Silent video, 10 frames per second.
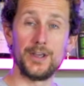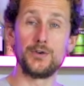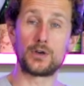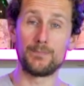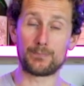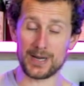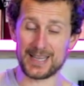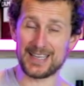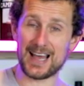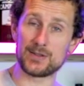You can break
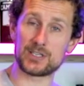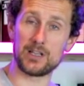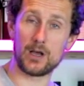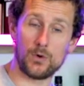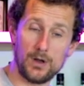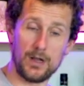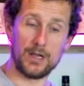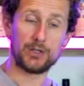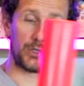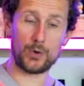it down slower,
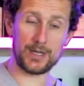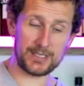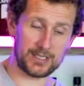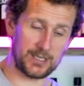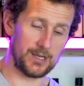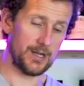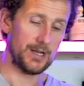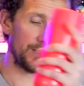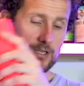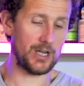twist,
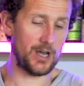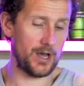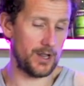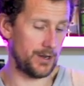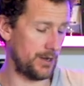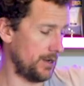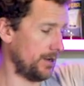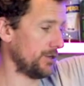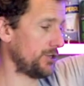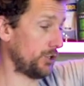turn,
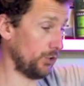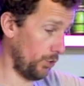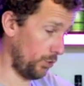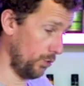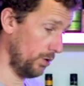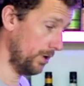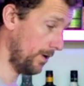stall,